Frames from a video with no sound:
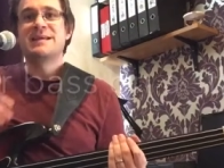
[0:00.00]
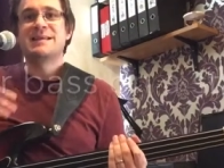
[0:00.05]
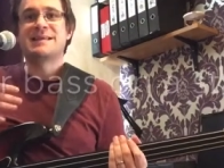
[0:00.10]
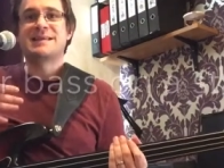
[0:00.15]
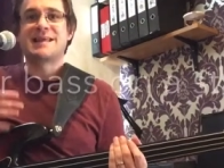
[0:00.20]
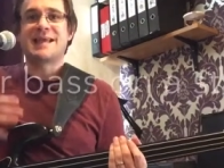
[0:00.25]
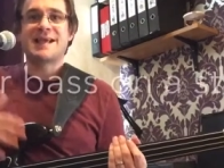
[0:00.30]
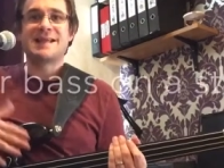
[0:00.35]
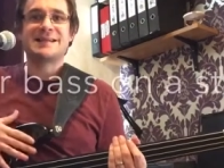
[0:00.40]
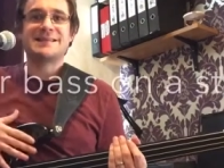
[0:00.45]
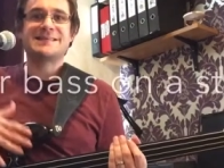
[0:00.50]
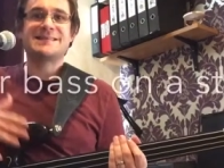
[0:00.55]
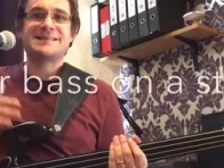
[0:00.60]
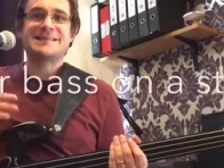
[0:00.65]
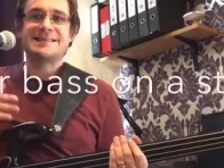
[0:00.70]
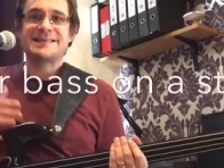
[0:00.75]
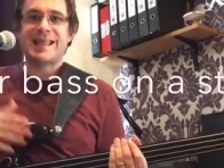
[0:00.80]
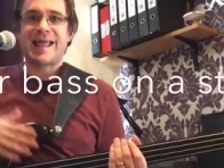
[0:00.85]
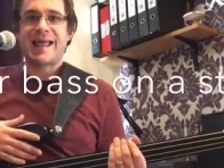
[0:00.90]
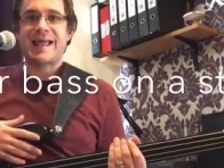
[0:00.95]
Get a
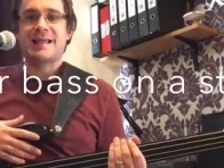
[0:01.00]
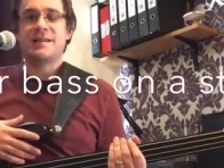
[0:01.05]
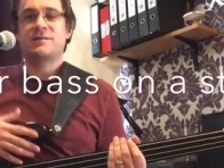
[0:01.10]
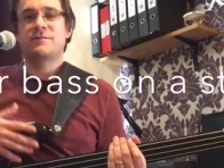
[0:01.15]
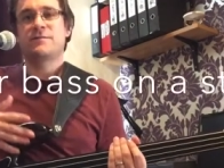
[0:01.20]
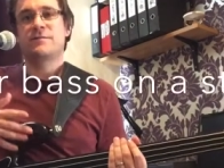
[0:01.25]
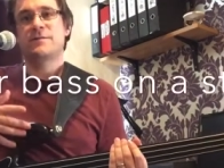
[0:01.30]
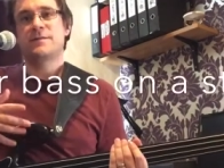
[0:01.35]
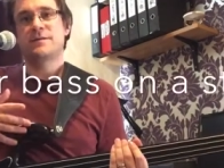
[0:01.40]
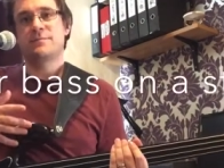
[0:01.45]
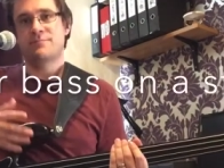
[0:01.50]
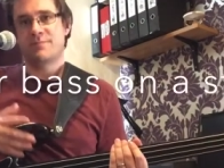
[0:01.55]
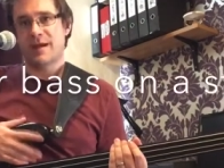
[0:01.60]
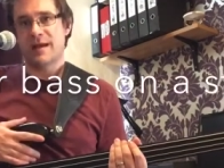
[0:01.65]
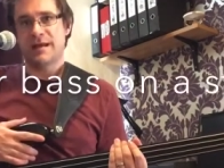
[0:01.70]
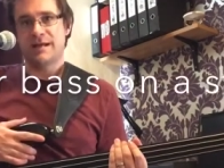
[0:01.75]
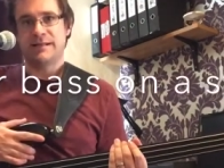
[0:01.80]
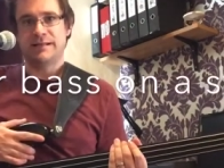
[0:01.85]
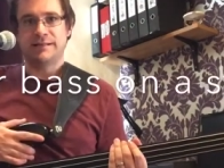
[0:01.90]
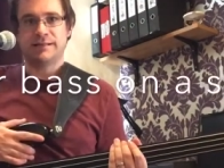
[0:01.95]
stand for your
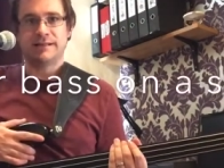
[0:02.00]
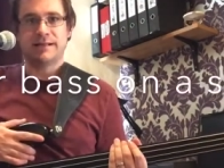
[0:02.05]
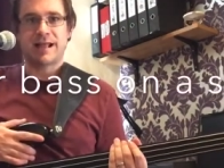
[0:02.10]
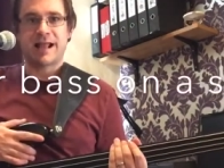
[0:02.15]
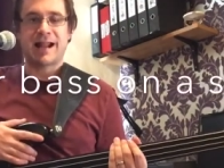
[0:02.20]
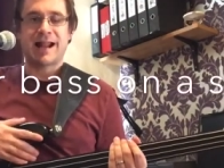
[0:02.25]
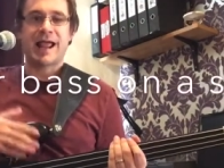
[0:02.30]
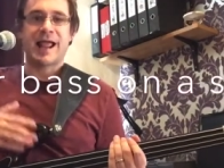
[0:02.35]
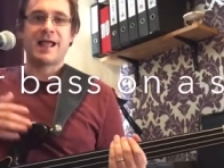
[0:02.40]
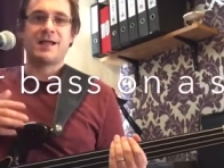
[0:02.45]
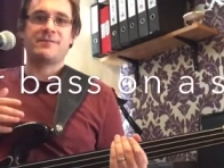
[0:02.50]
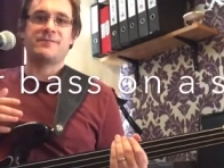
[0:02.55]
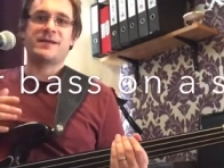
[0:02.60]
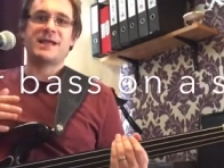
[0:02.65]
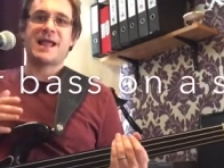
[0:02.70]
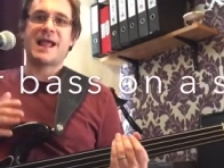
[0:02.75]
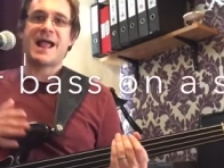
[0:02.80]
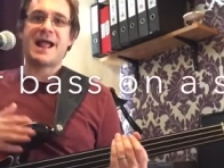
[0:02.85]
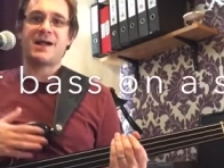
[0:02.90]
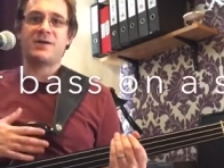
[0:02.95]
bass and have it
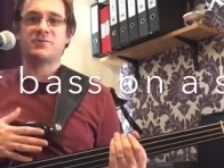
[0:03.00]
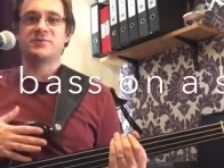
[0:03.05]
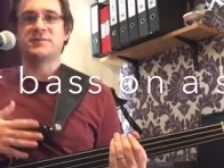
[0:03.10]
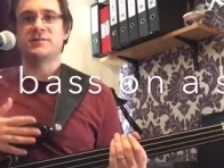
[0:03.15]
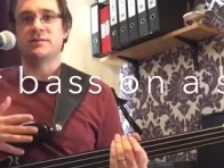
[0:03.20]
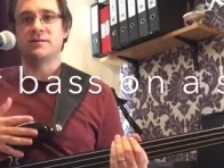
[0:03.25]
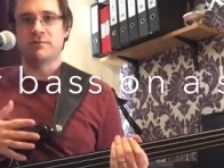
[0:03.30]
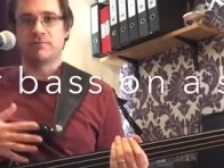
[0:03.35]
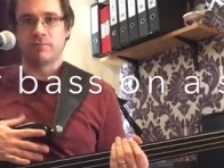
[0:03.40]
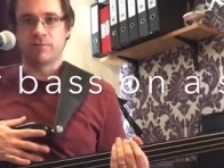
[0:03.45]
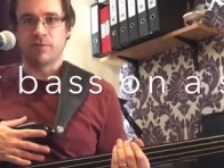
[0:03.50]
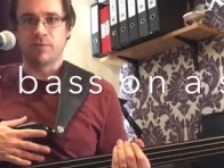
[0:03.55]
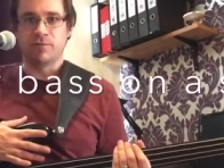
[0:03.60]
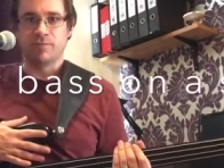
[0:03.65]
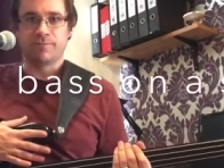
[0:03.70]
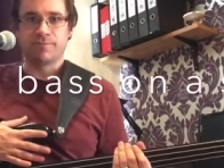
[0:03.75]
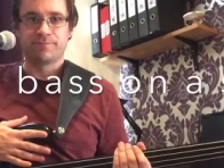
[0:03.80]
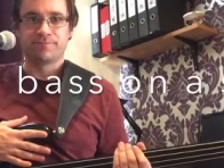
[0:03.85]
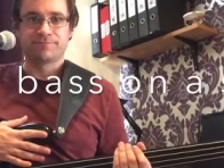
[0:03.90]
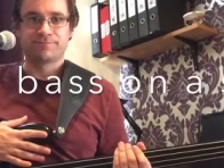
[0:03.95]
out in the room.
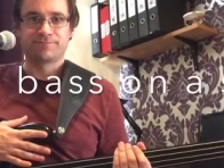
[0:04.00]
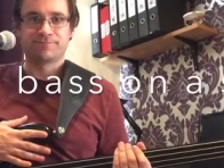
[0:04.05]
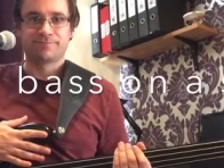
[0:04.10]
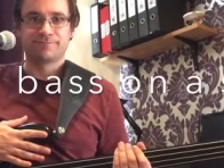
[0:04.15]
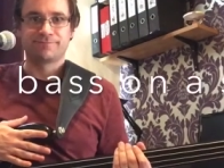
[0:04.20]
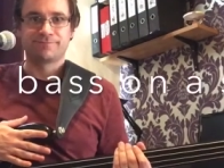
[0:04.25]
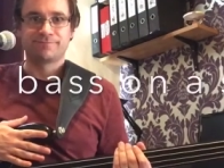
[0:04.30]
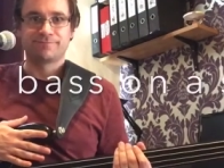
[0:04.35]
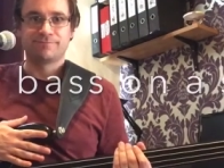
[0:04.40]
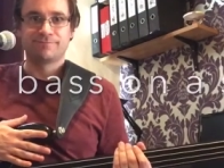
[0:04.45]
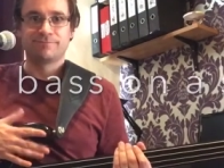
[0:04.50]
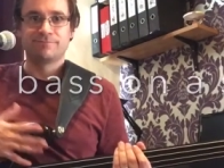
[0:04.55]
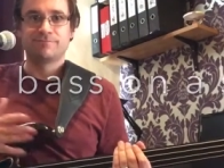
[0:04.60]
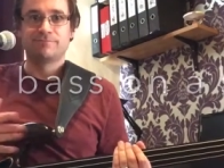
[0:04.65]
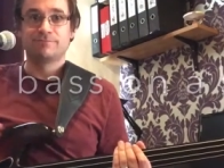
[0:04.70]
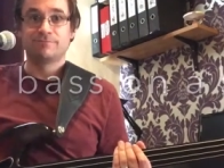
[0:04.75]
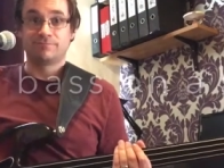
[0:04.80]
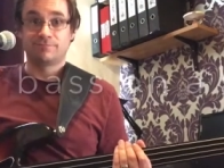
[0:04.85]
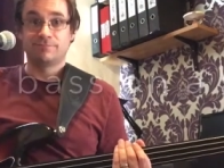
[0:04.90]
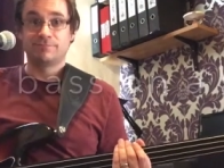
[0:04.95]

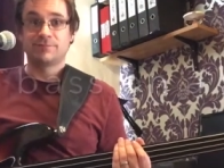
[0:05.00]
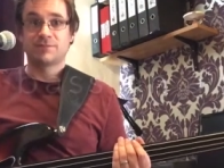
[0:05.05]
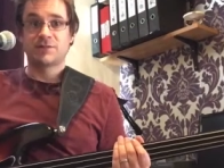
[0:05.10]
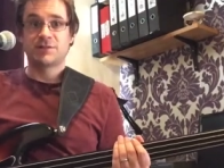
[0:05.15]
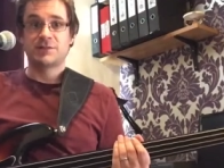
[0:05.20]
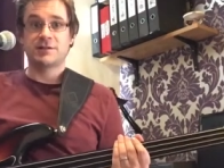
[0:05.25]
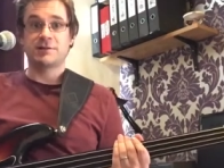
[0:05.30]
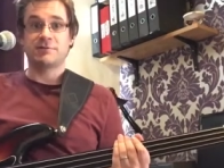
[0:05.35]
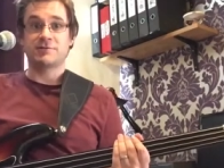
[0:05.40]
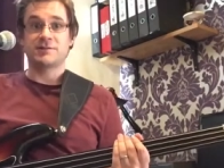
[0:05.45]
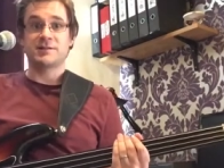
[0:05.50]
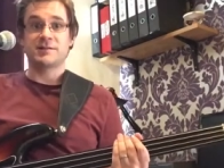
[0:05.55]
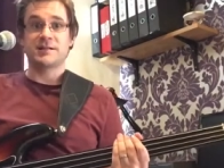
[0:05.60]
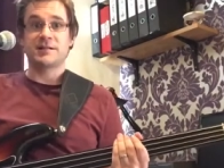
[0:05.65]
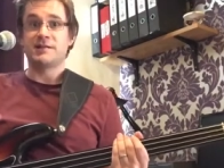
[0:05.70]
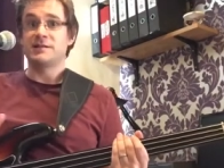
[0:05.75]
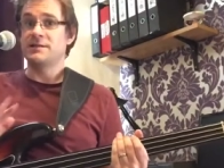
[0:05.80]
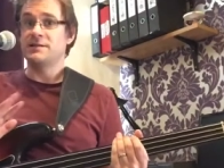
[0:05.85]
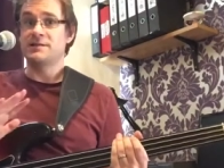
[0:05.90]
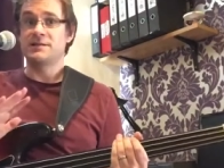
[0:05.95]

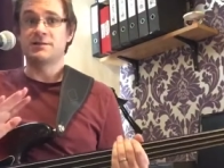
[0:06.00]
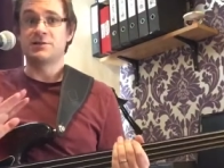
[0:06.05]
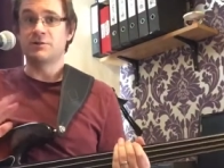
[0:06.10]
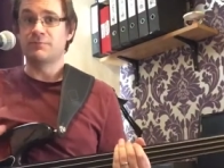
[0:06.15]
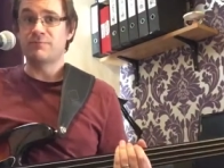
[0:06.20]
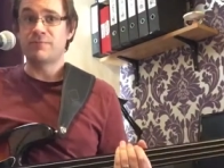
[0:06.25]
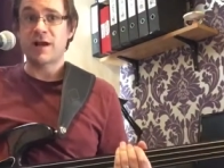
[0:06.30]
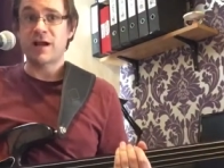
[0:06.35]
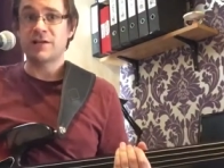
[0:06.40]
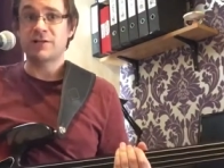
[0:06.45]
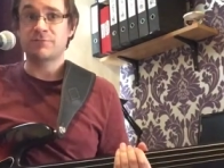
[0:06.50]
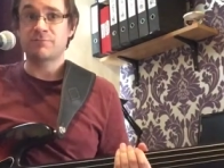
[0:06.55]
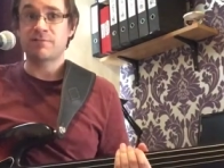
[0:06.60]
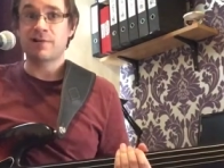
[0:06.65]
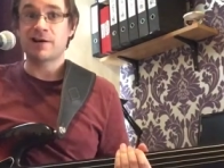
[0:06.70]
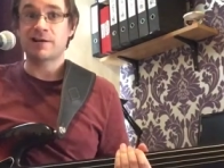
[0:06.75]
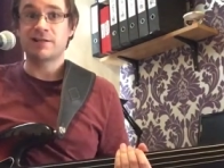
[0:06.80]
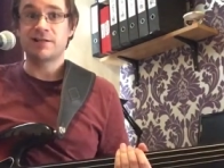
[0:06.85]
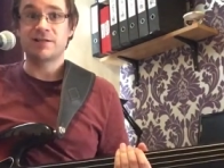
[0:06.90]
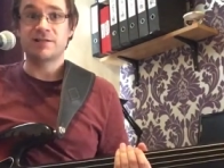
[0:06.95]
Seriously, this is the best
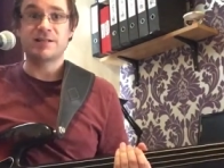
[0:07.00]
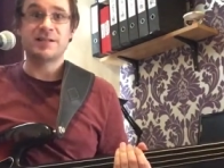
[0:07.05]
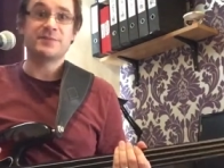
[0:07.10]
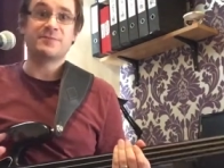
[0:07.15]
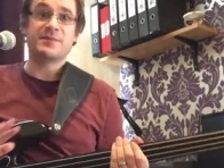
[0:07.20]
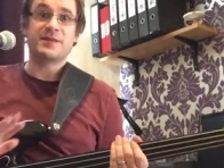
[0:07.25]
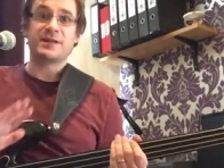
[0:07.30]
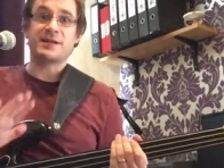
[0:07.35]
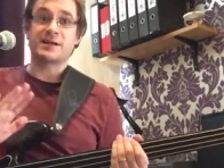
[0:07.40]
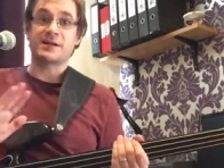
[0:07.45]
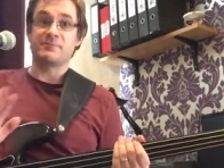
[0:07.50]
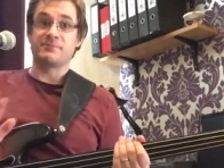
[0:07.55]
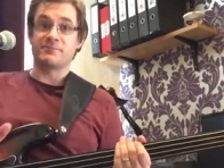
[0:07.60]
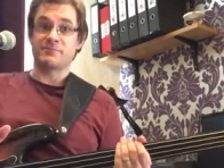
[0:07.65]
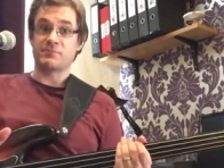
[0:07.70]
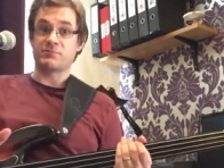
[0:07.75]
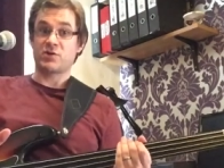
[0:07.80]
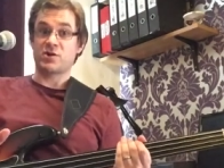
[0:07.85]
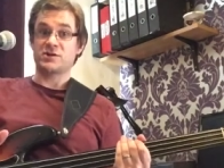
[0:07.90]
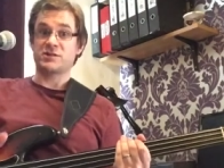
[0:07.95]
practice tip that I can
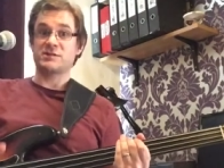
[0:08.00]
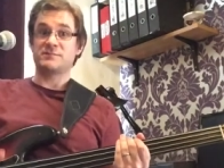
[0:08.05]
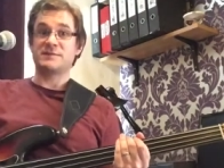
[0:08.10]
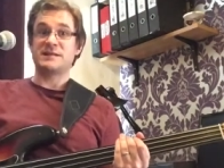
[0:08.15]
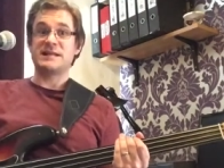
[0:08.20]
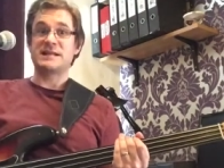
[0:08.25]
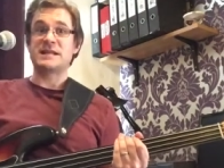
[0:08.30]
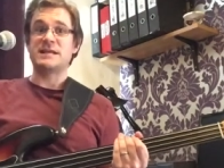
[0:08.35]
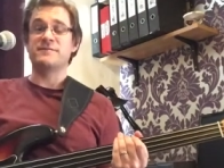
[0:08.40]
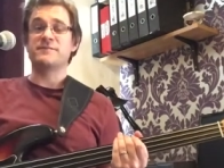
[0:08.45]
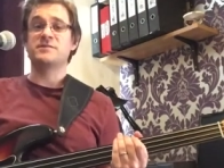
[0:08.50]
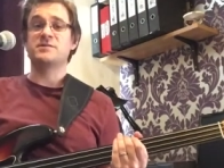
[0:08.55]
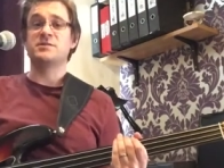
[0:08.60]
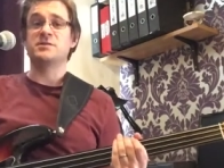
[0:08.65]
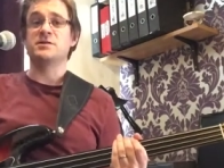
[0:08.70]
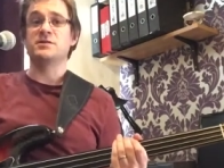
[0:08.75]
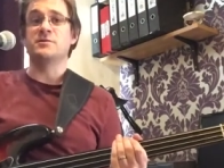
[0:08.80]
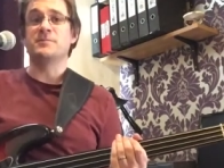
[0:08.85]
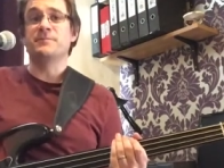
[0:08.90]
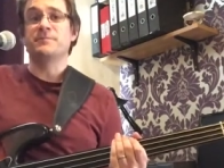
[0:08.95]
possibly give to you.